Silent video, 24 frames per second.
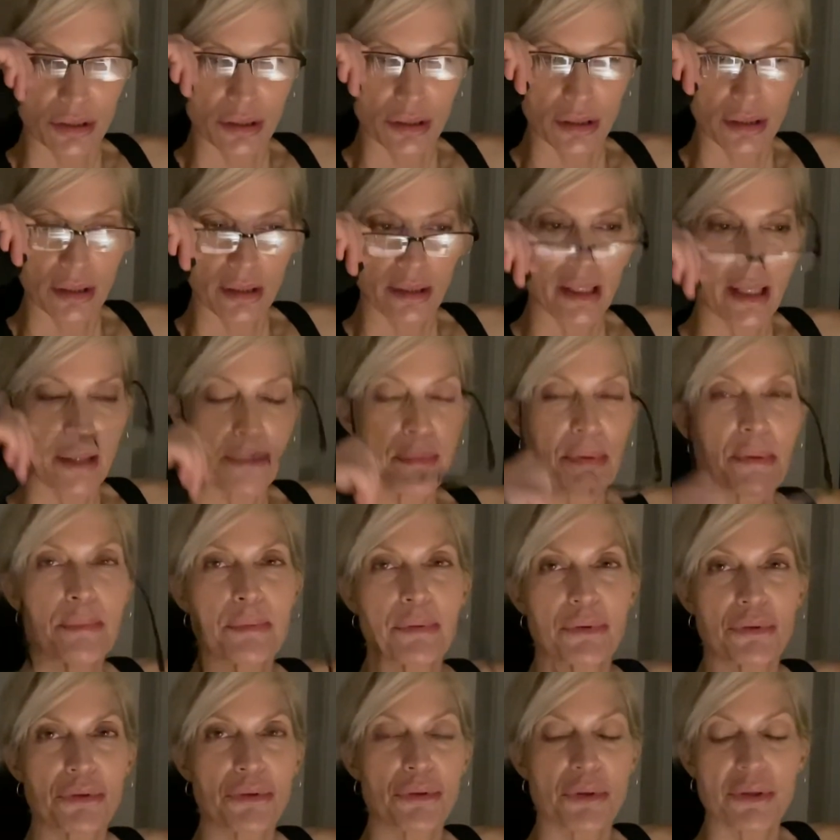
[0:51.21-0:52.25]
A lot of people
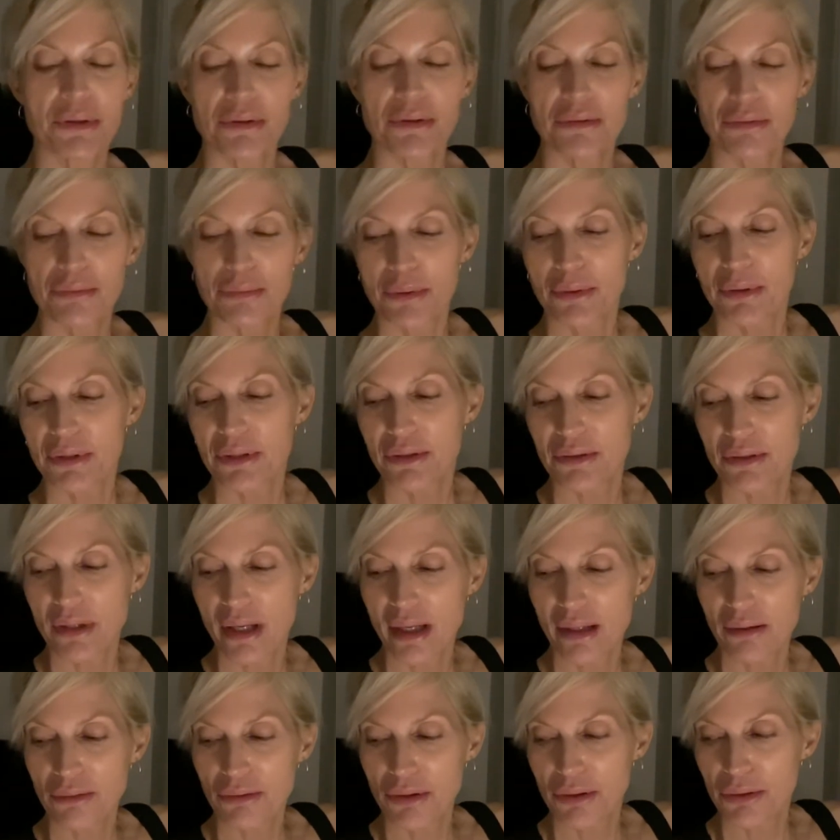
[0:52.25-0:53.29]
are going through it. You're not
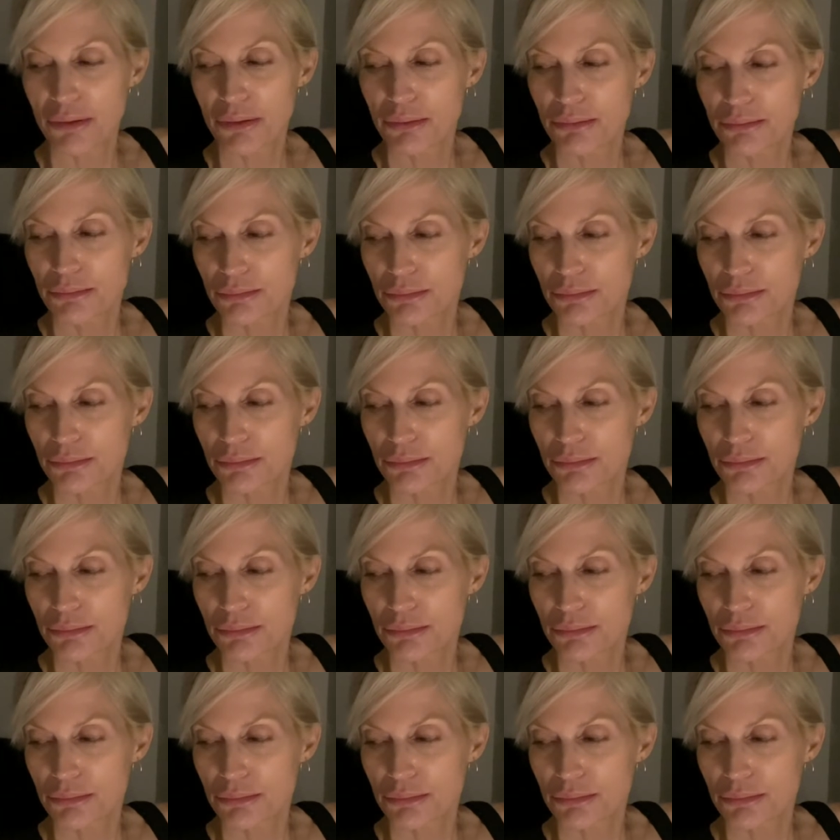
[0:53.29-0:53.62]
alone.